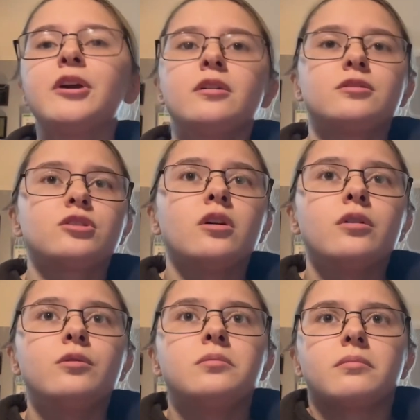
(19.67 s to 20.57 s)

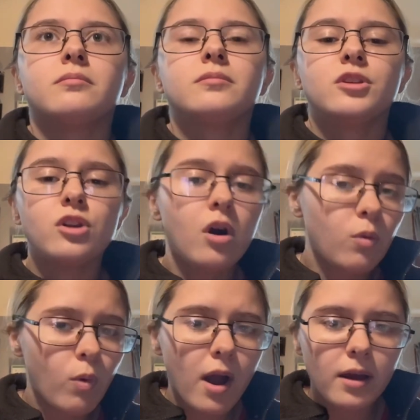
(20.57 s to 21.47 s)
So you don't
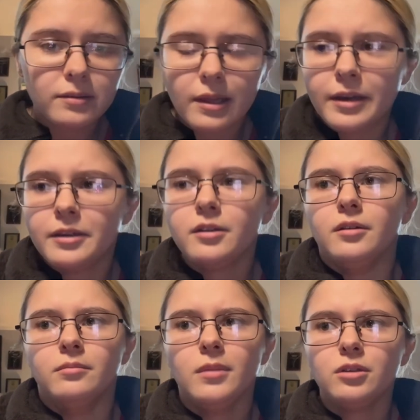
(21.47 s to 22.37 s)
want like
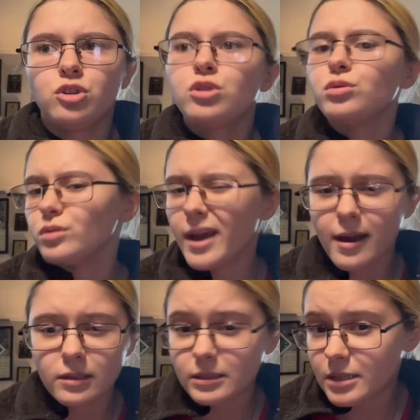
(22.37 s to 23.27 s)
a
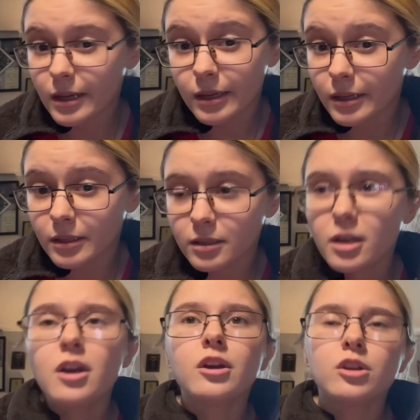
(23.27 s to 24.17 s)
2-gallon tank.
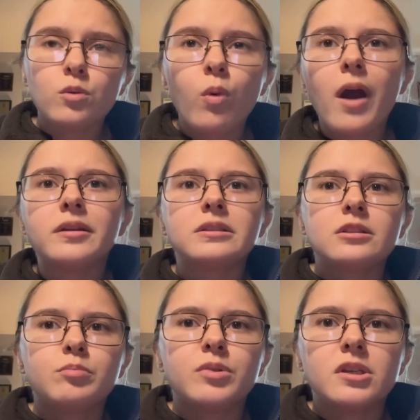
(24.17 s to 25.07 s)
You want it to
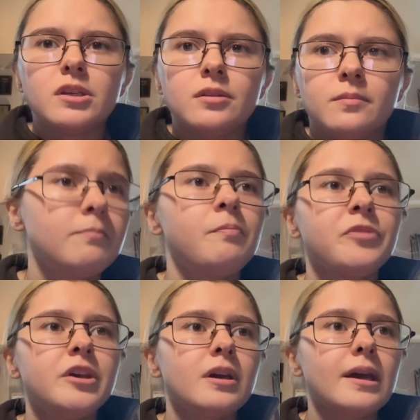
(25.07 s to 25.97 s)
be
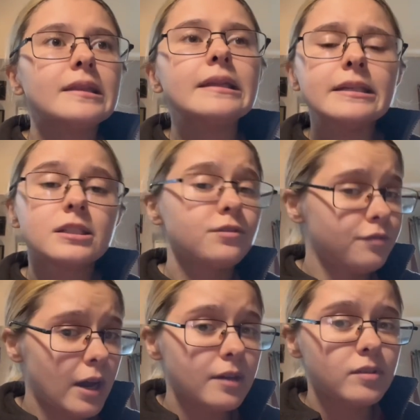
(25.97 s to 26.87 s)
at least a
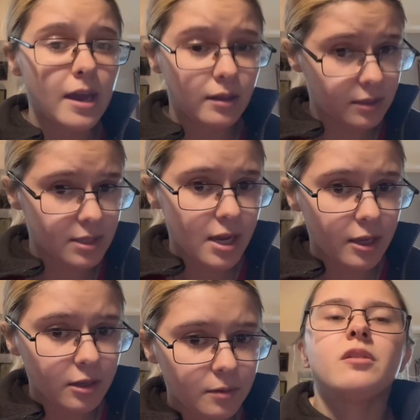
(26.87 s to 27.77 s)
5-gallon
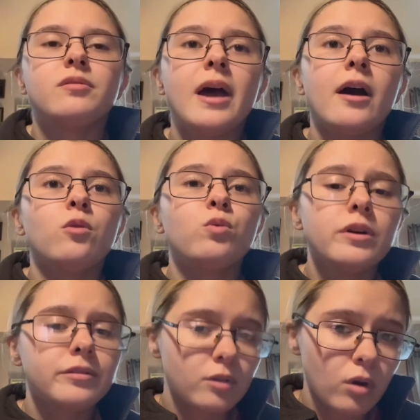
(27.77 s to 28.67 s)
tank. Now
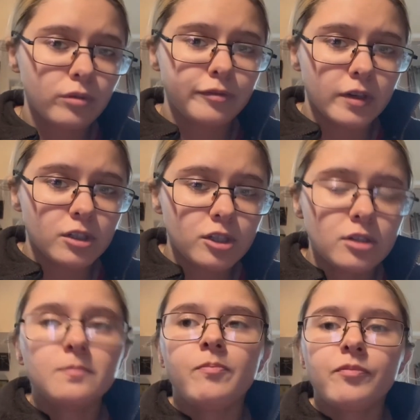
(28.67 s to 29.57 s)
with goldfish,
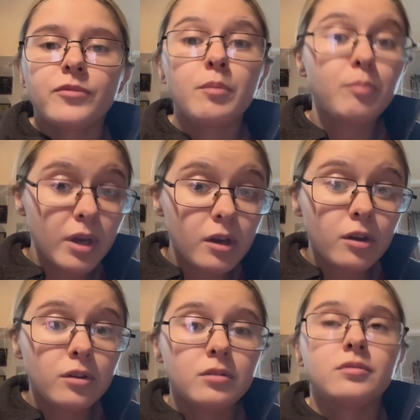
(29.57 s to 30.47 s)
the
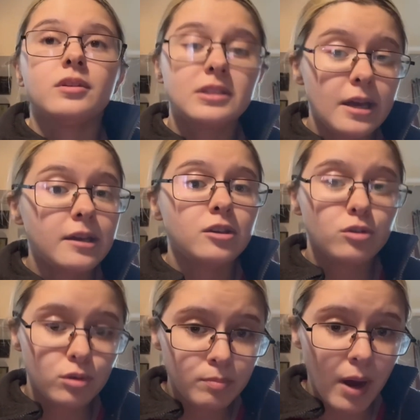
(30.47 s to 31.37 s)
bigger the tank you
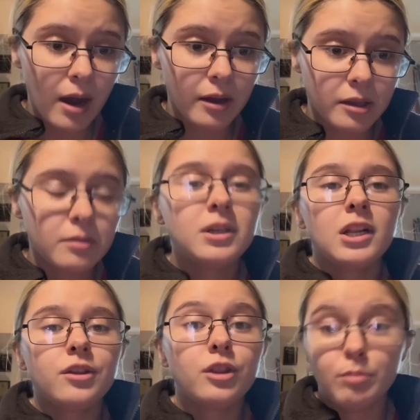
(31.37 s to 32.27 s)
buy,
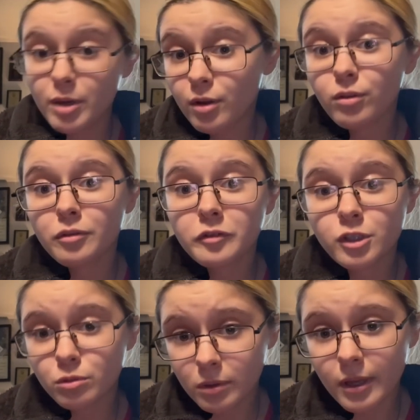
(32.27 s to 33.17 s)
the bigger the fish
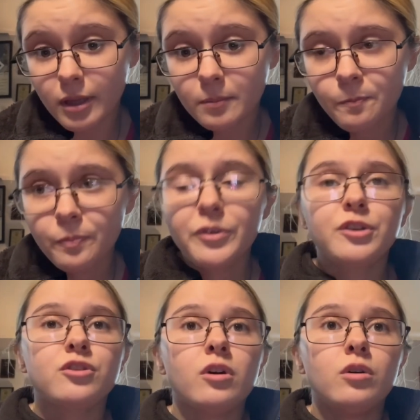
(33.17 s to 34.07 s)
will get.
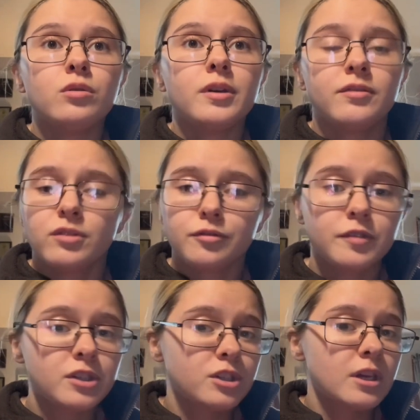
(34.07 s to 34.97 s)
So if your
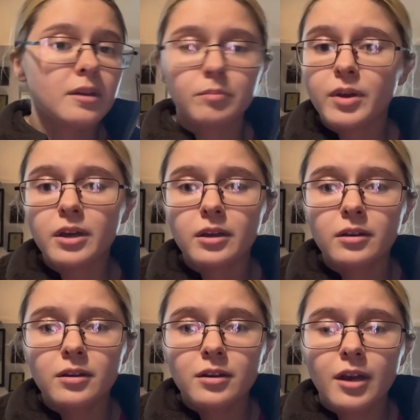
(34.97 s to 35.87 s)
fish is getting big
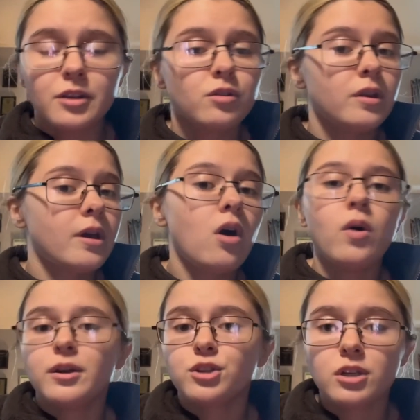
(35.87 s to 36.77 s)
and you're like, oh, I
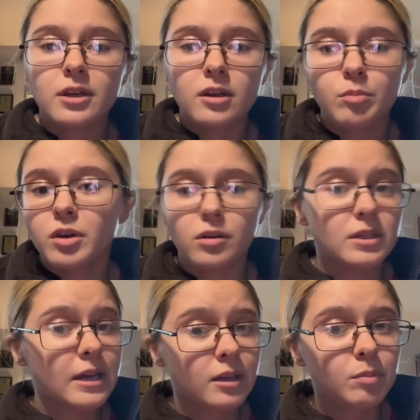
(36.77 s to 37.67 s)
should get a bigger
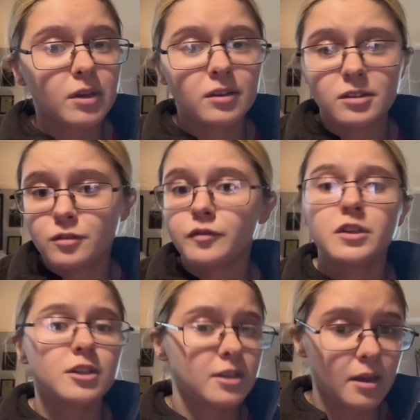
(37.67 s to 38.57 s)
tank because this fish
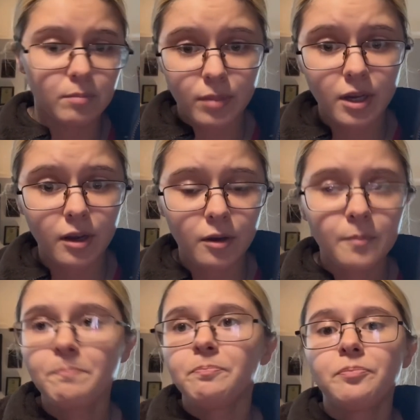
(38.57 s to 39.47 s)
is getting bigger,
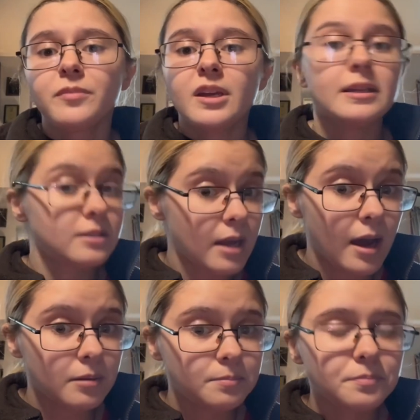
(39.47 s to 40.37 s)
it's not.
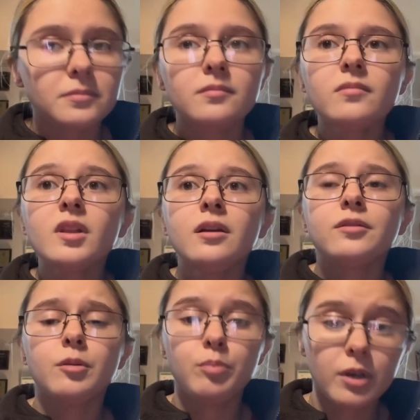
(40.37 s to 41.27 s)

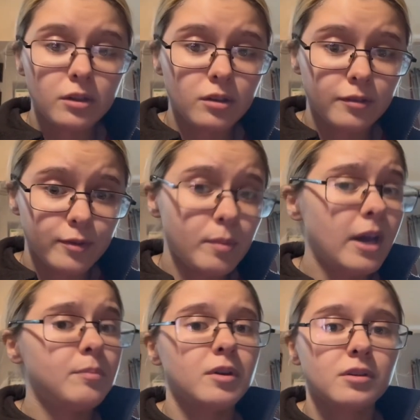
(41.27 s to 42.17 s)
If you buy a
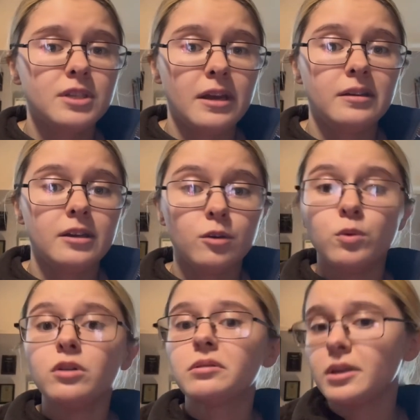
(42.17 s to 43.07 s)
bigger tank, it
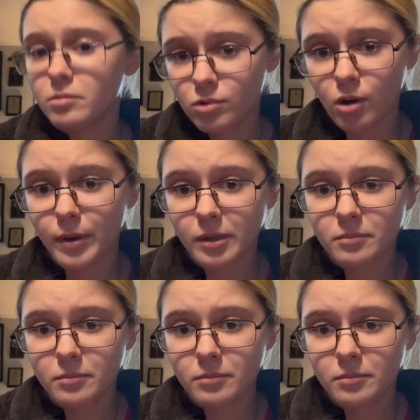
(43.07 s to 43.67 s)
will keep growing.